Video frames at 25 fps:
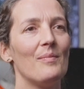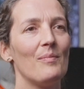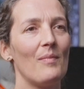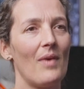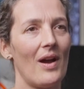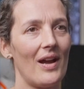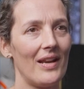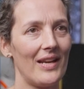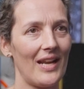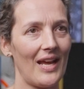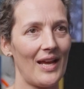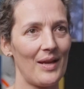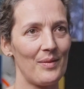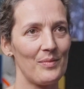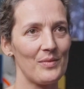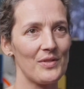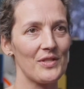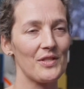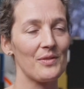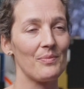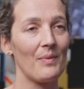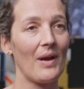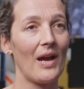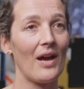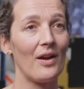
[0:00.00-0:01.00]
My name's
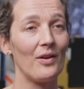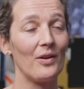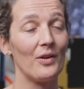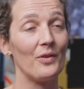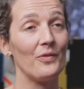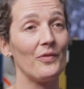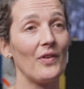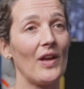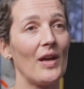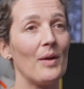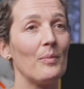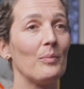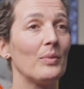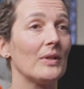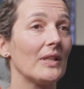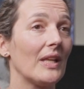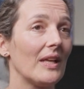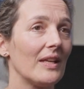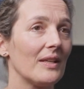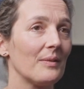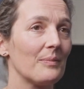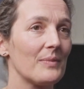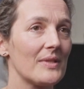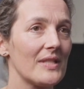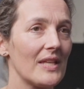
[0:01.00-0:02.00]
Tamara Van
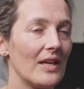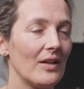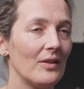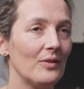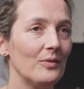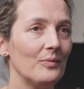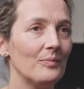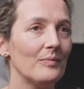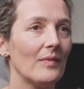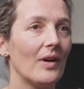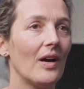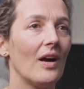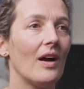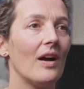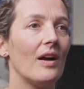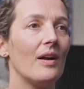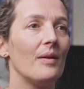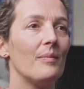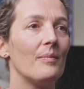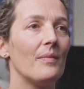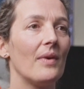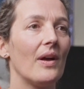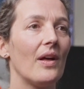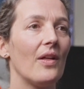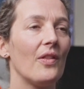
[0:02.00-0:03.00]
Polanen Petel.
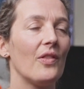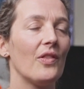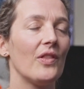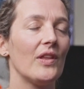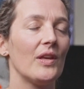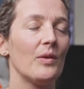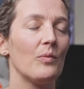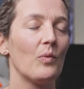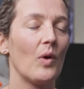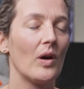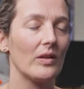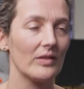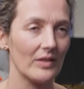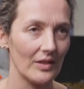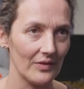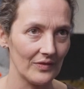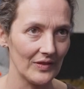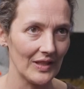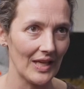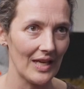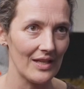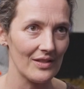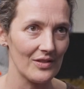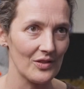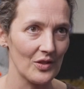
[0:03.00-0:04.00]
I'm the Wildlife
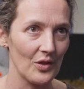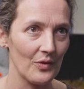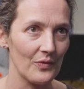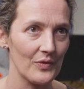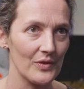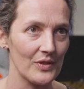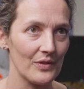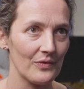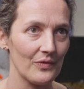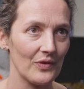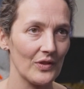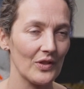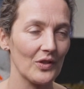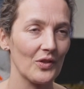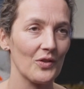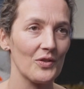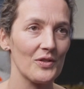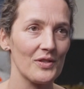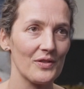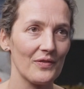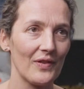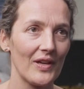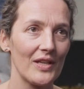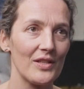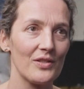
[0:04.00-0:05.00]
Liaison Officer for the
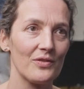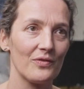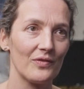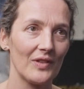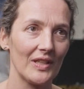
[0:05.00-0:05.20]
Conservation